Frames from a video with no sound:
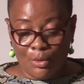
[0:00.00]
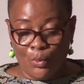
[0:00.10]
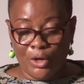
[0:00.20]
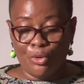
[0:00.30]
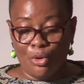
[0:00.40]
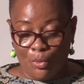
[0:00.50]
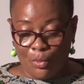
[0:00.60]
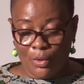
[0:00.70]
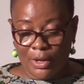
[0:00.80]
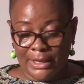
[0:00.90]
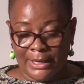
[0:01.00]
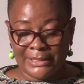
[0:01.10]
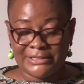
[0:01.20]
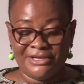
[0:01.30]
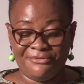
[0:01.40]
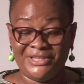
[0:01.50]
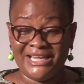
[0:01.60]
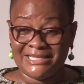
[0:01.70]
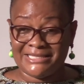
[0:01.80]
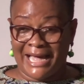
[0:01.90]
We know that if
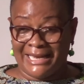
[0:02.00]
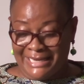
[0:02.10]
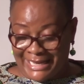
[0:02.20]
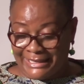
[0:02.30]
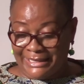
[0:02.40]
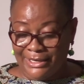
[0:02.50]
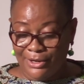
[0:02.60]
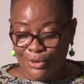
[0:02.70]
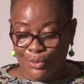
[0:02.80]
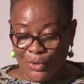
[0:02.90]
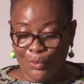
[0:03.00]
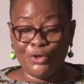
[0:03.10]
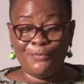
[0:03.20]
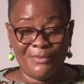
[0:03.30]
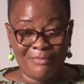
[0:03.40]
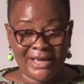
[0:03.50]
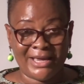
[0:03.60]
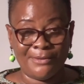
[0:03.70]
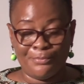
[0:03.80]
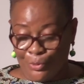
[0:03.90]
these are done, we would be
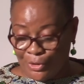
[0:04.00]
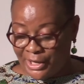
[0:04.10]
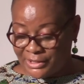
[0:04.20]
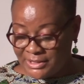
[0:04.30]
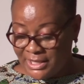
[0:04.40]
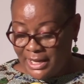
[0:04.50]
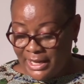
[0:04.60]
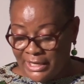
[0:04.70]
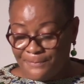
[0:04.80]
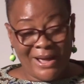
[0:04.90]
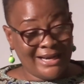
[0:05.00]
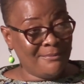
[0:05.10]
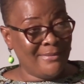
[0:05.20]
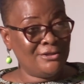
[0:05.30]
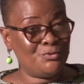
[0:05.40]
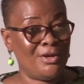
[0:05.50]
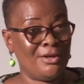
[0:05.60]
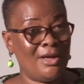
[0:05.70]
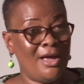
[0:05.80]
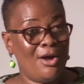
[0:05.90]
making progress. In Parliament,
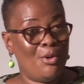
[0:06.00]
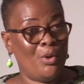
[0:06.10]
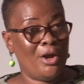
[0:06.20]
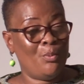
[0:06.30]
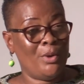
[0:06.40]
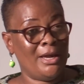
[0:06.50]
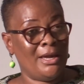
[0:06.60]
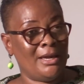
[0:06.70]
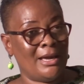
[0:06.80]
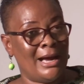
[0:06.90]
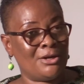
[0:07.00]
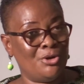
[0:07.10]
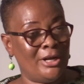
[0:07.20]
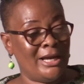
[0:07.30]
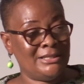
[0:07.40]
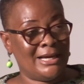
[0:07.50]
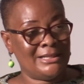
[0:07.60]
we acknowledge